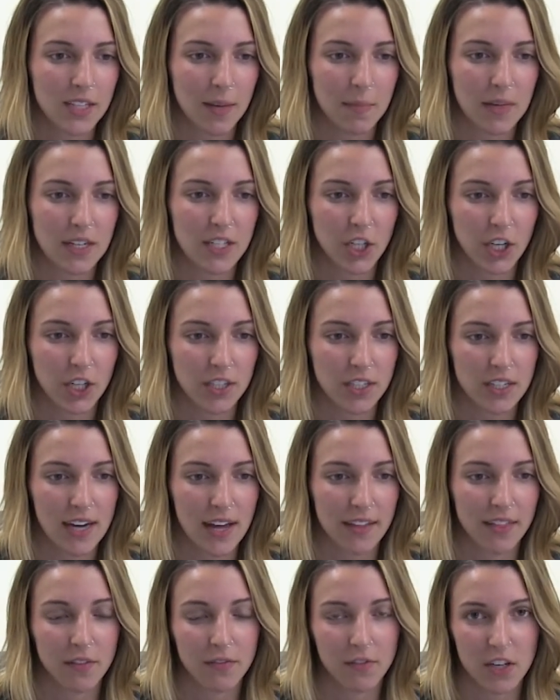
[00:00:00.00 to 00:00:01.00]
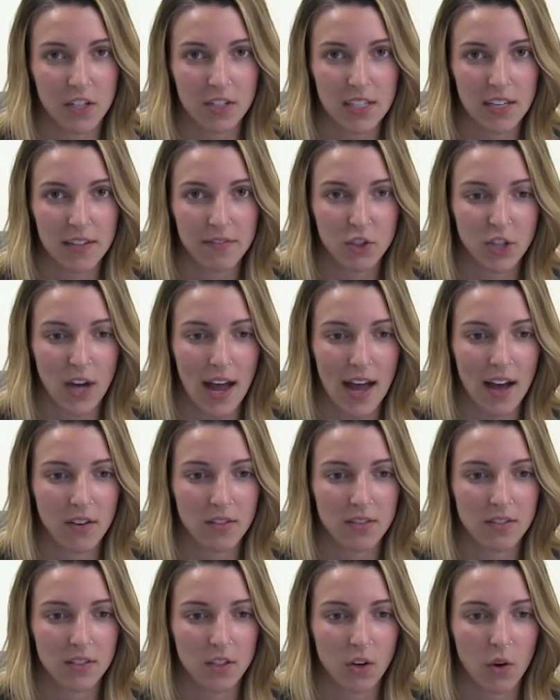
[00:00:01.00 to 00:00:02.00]
can be turned in at the first day of
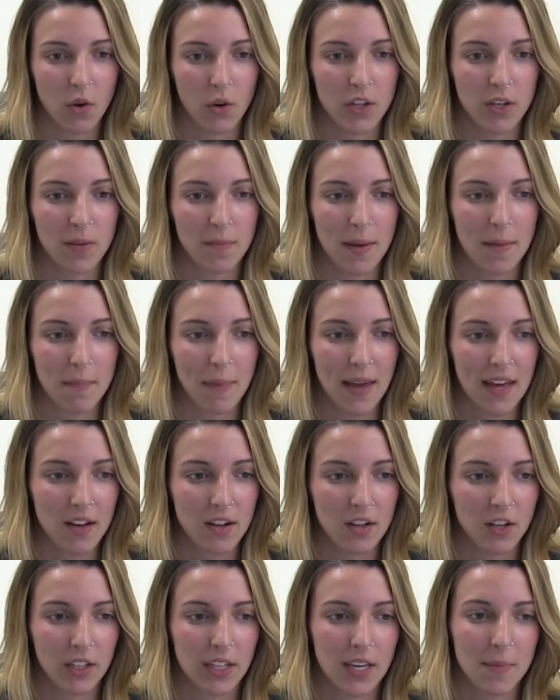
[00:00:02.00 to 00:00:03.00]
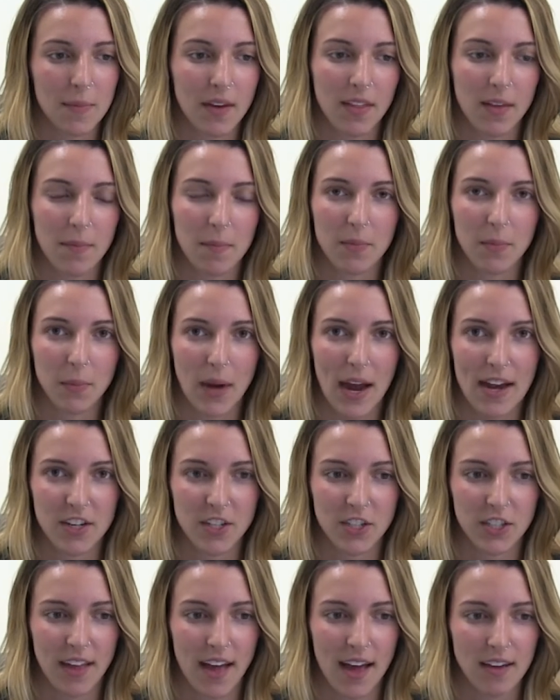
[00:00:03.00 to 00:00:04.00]
tryouts, or you may mail or email them in prior
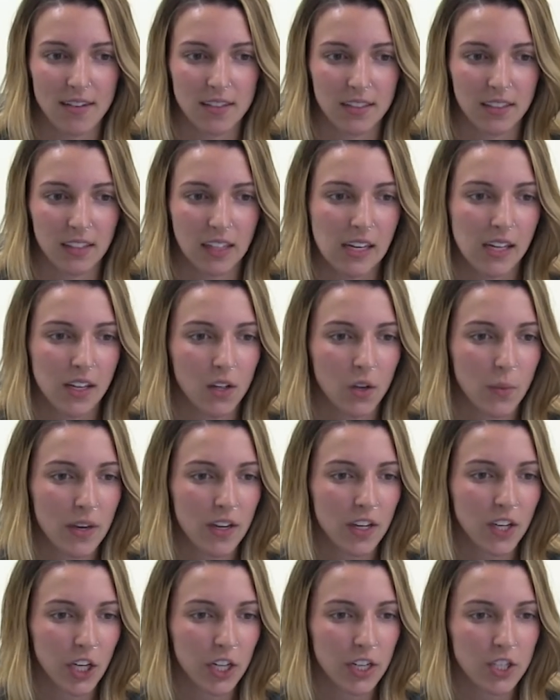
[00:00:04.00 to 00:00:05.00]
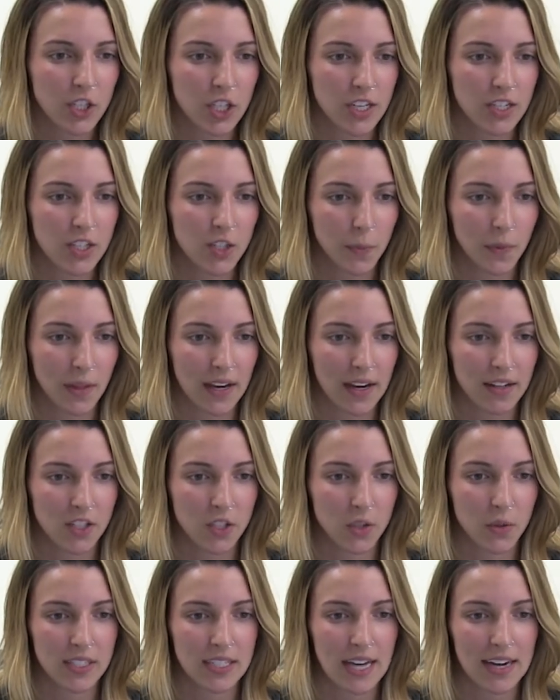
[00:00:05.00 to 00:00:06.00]
to that. We encourage each player
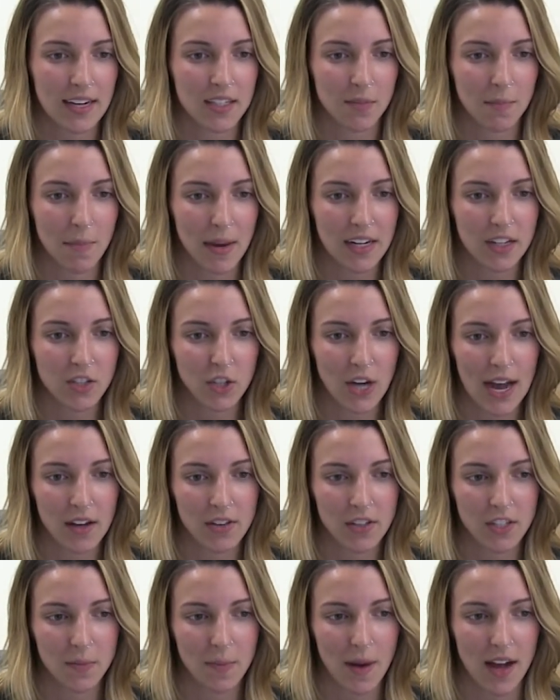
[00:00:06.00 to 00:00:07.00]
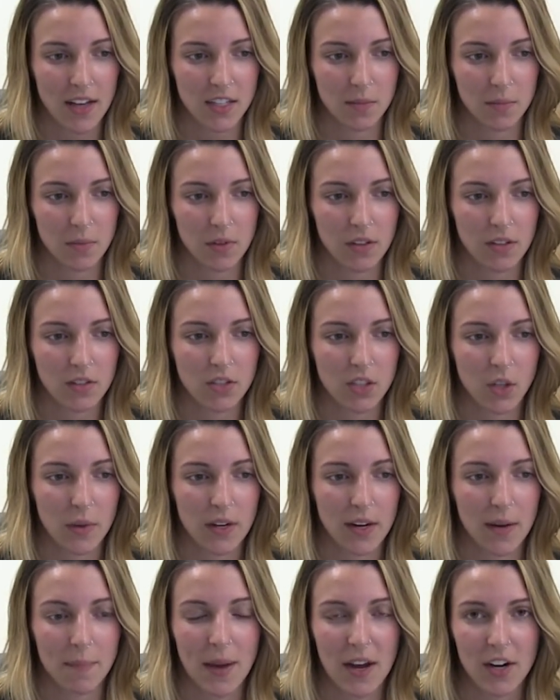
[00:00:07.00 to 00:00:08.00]
to attend as many tryouts as possible so
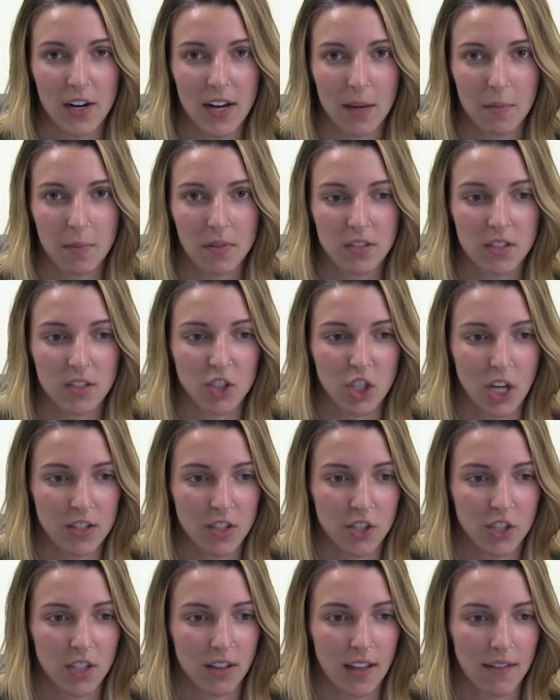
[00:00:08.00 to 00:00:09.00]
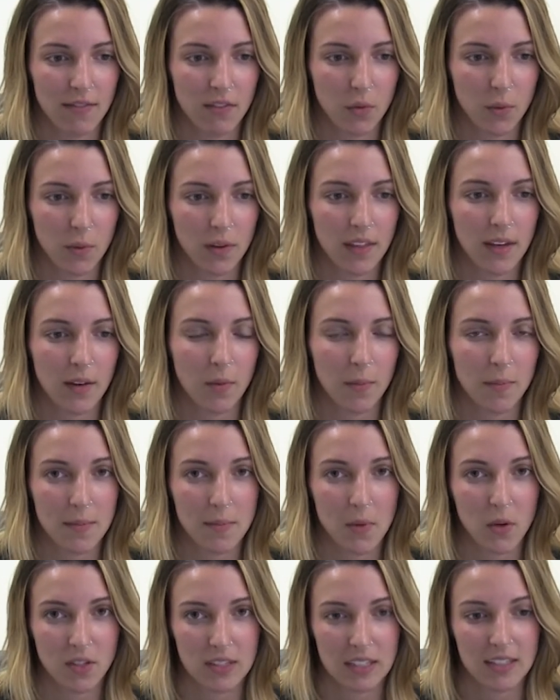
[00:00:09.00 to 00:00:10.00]
we are better able to judge the level where they will be
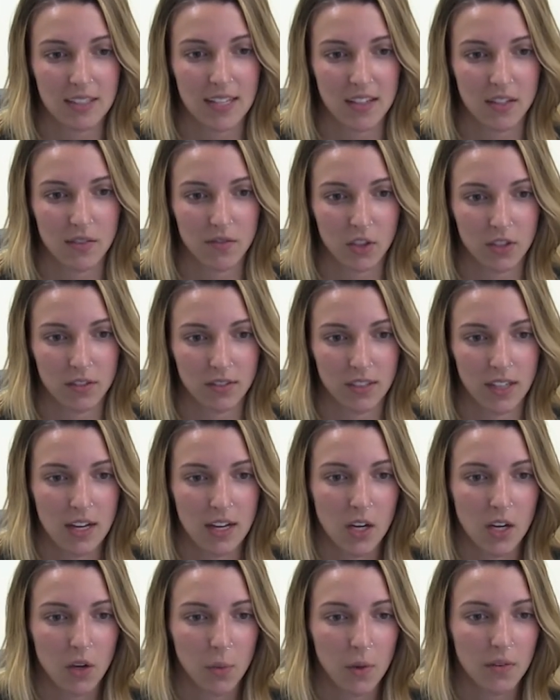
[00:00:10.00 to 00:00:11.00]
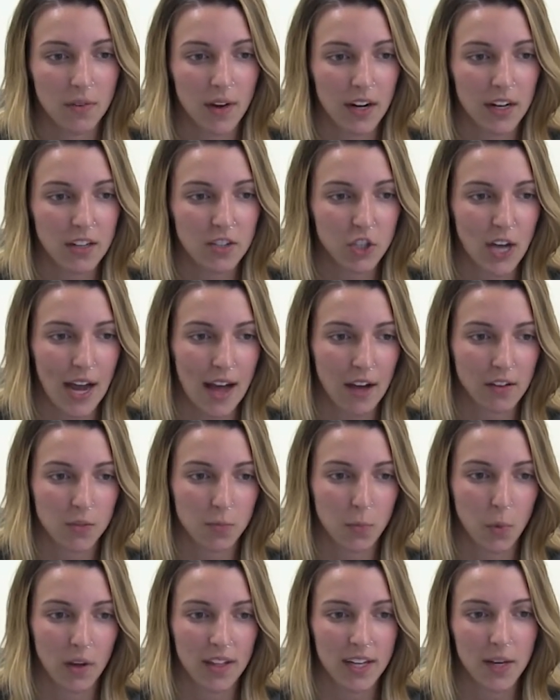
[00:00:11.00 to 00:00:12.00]
most successful. We run our
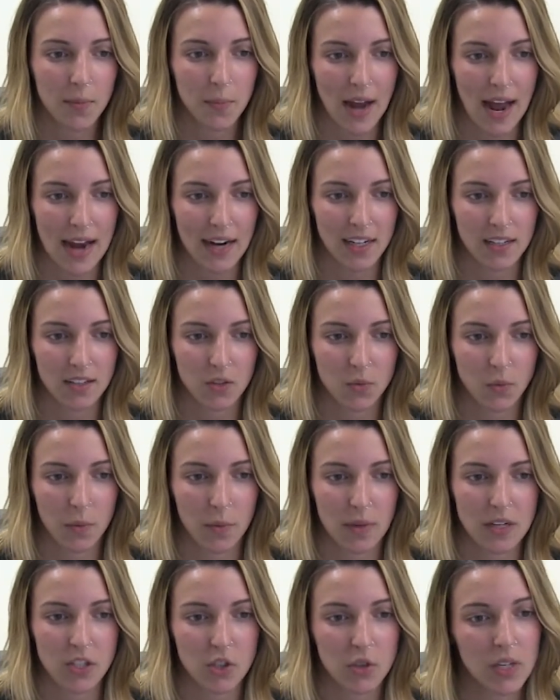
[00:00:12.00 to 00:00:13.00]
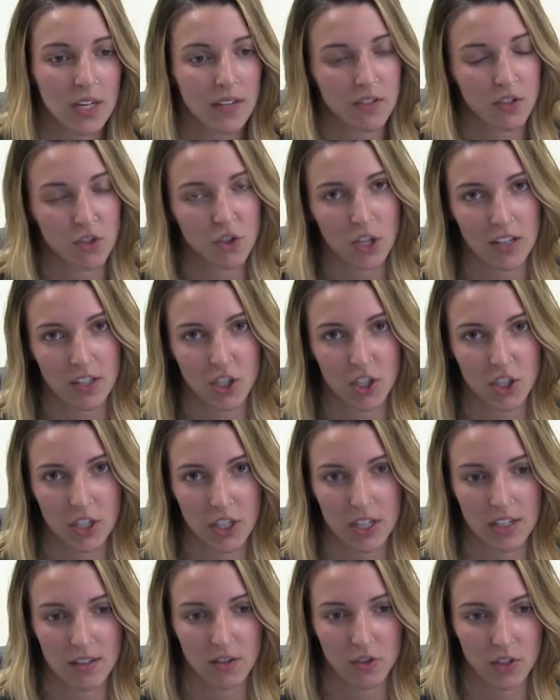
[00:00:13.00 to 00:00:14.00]
tryouts more like a practice where we do give instruction
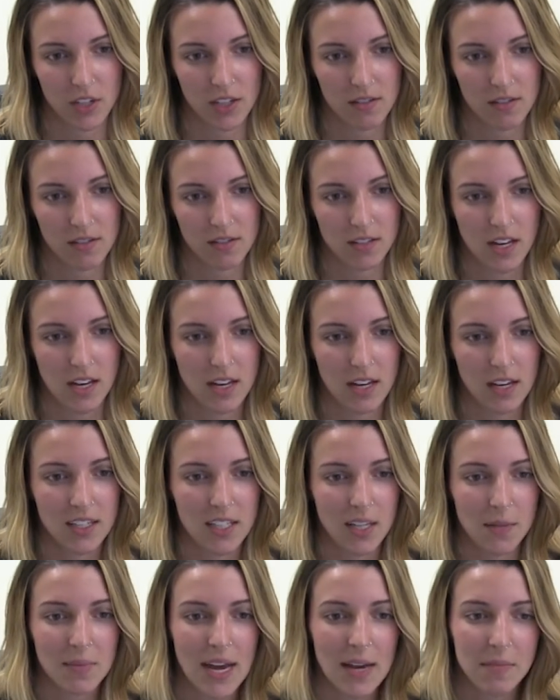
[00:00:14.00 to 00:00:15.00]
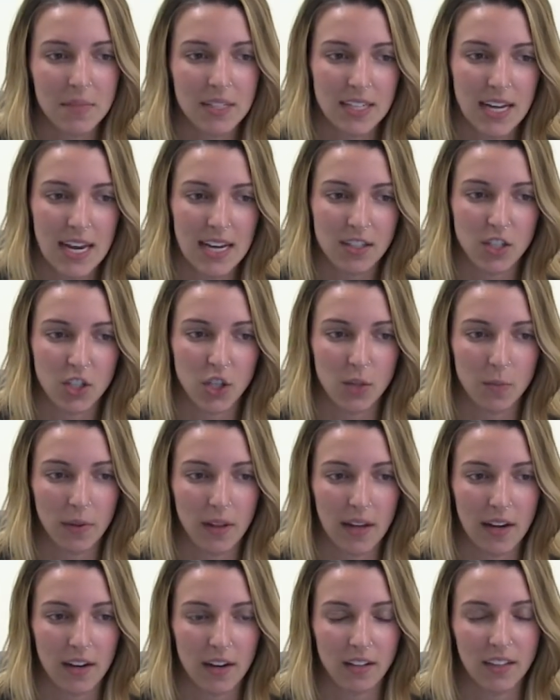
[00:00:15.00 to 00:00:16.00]
during the drills. Sometimes it takes a new
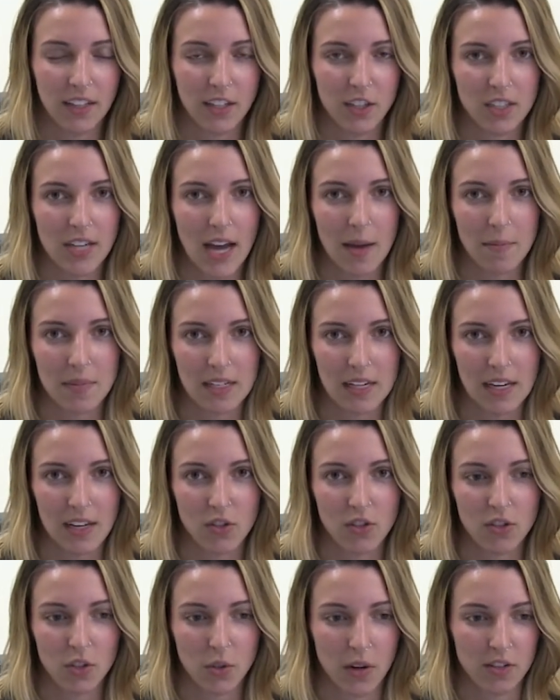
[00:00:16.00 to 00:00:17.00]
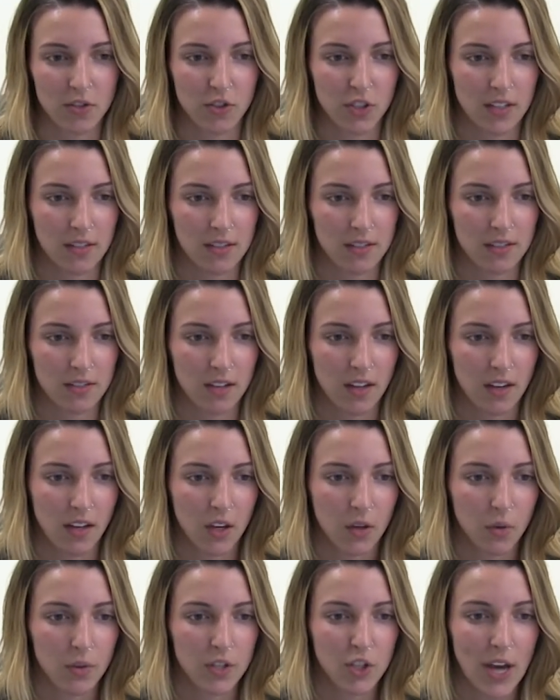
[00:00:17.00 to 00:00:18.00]
player a little time to get used to our drills.
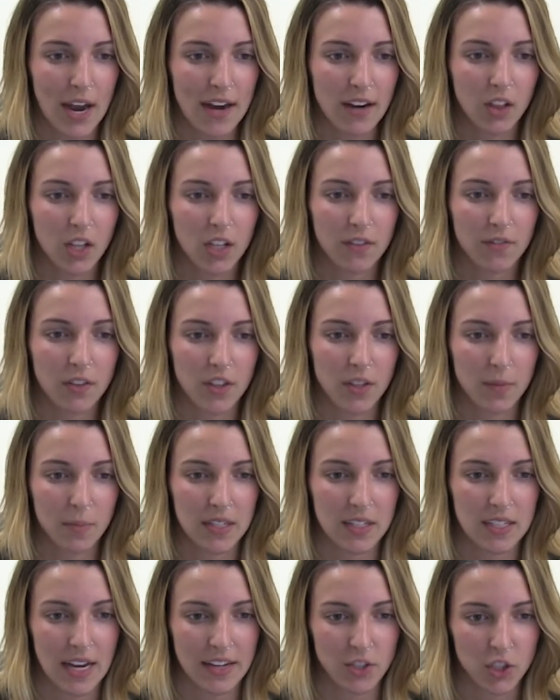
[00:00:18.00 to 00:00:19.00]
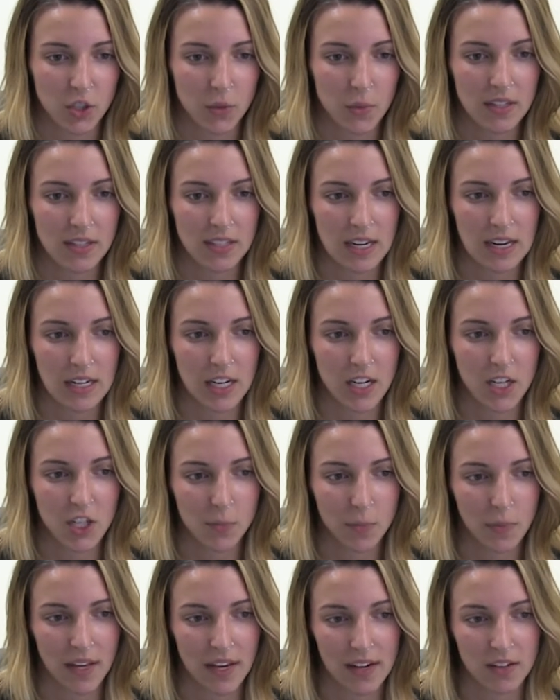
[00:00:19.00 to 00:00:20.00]
We try to look for the potential we see in
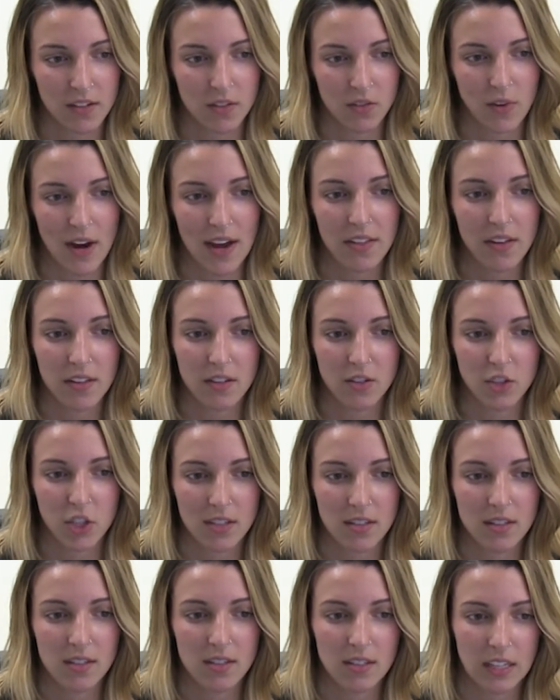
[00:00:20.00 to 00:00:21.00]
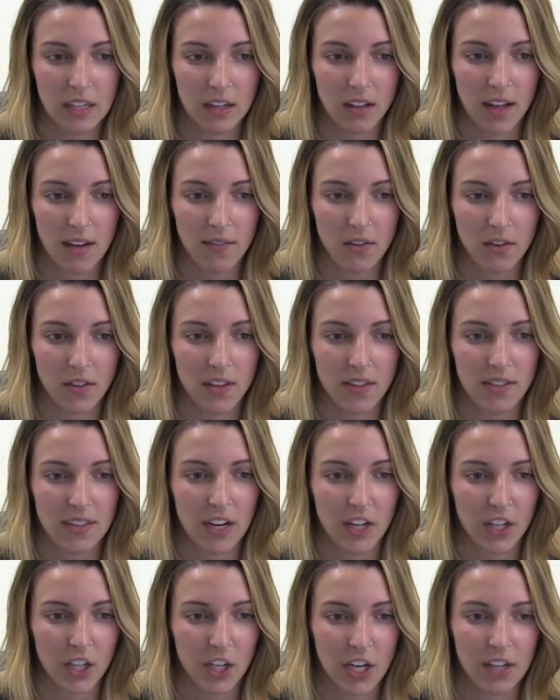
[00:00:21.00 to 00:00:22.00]
each player's rather than just the skill level that they
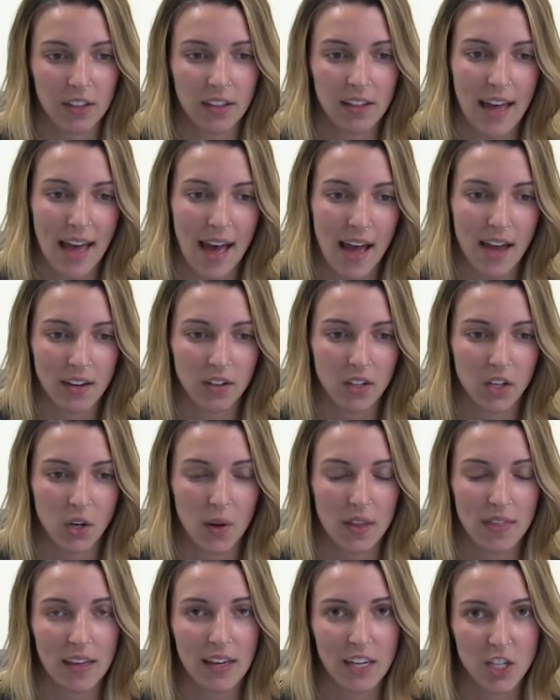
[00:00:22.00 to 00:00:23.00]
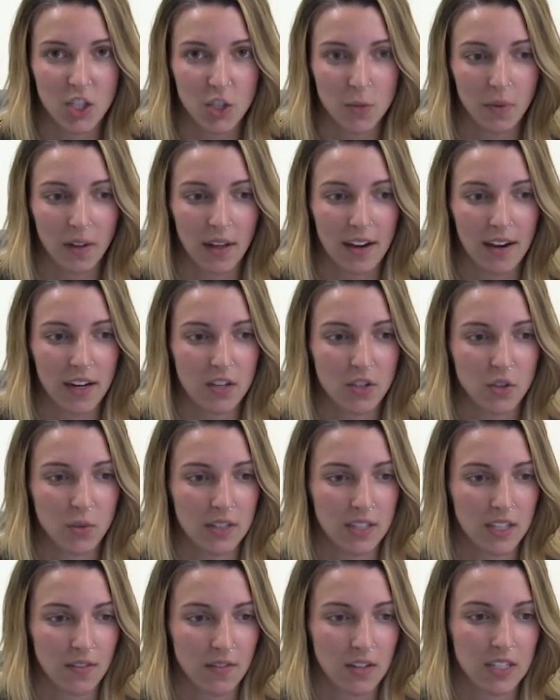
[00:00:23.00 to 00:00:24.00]
are currently at, knowing that each player is
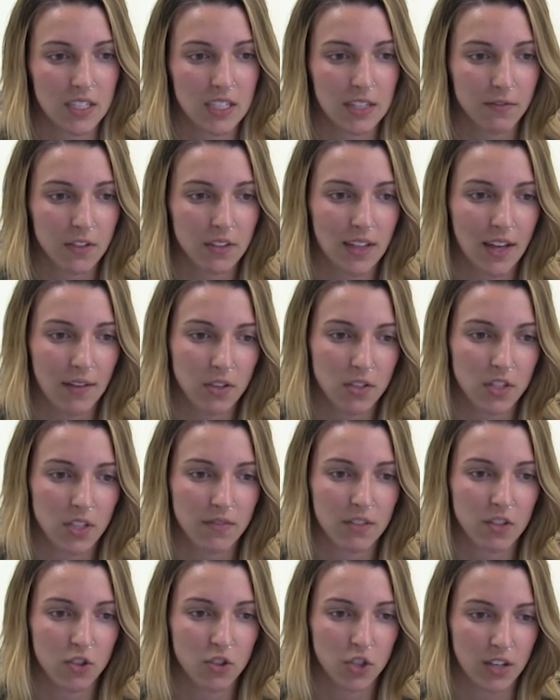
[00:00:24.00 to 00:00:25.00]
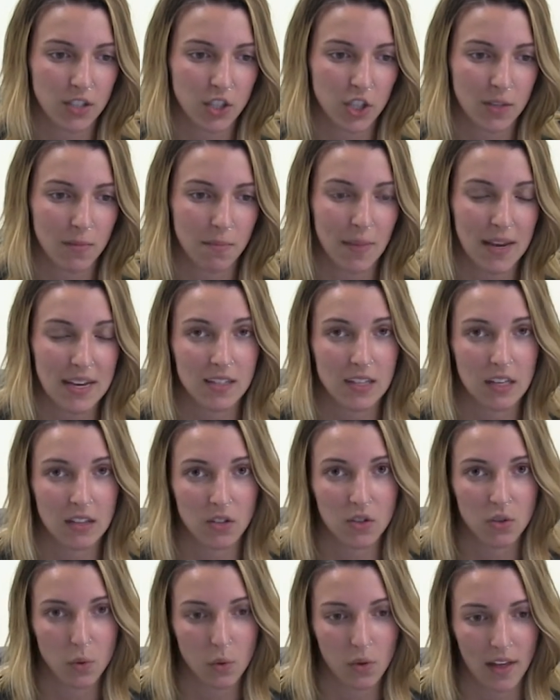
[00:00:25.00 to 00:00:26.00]
receiving different levels of instruction based on the
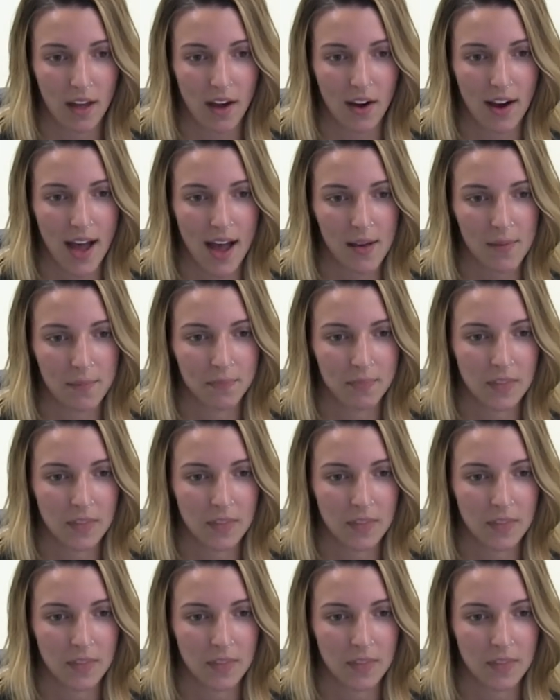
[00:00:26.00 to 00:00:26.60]
school they are at.